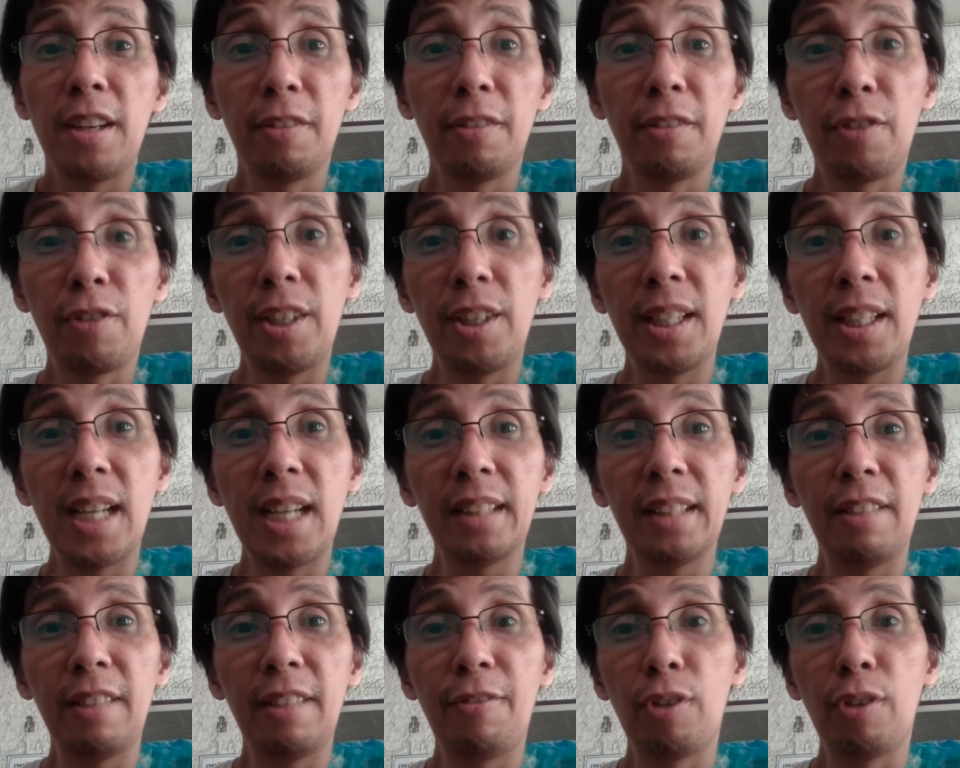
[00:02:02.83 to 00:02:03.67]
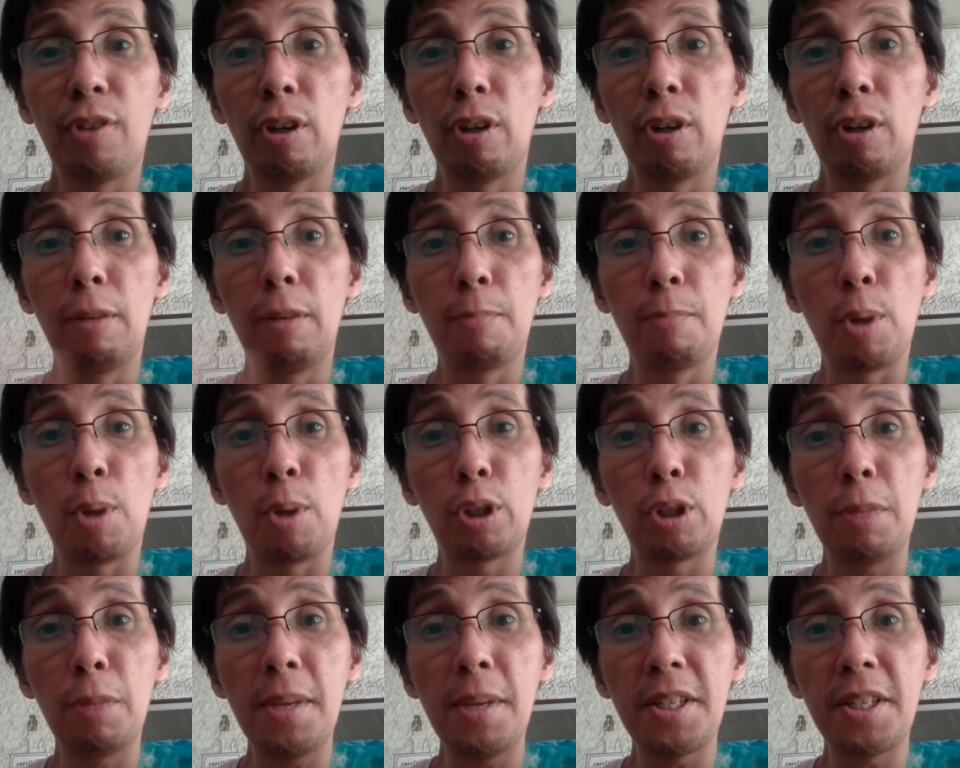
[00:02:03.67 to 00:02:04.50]
final verdict natin for
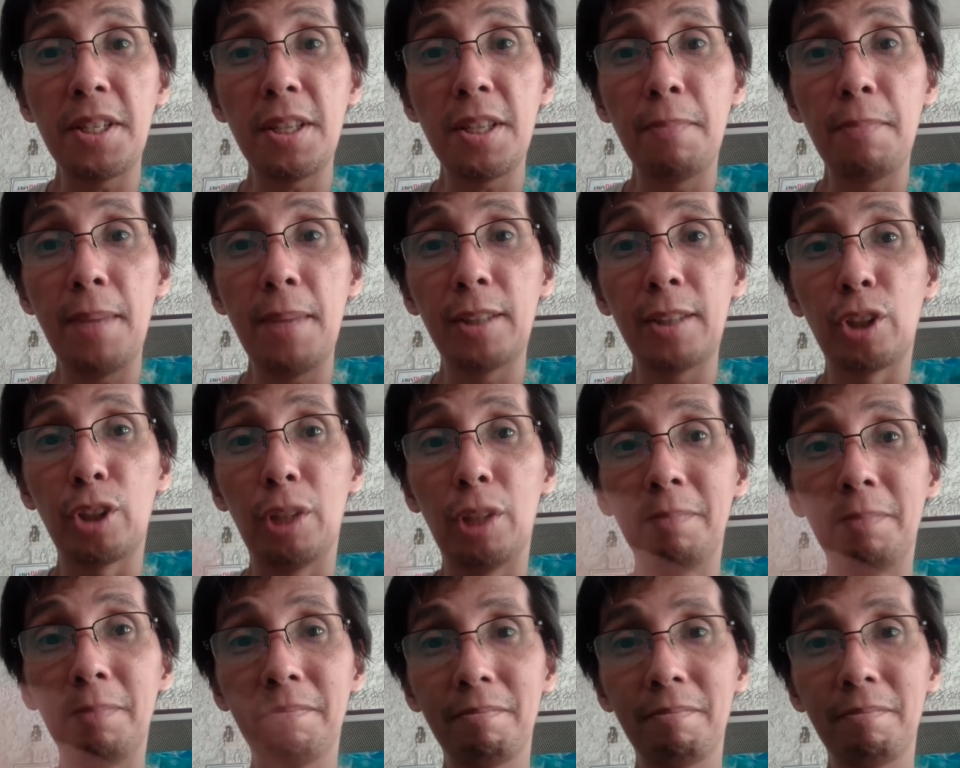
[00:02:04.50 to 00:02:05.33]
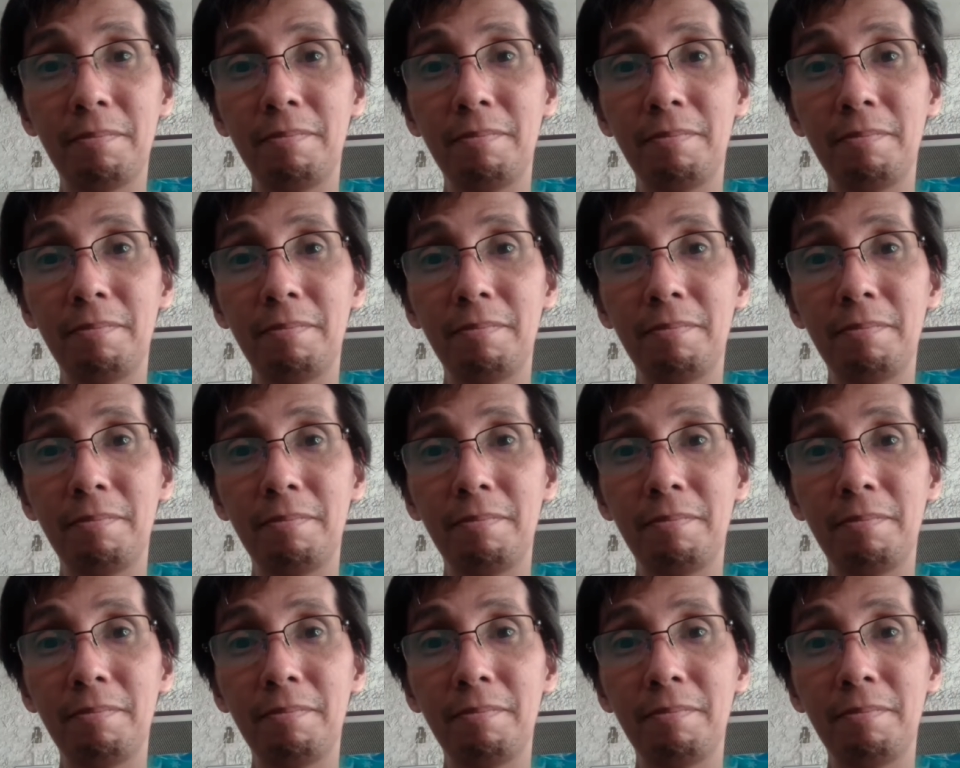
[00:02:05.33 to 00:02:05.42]
Burger Beast San Pedro?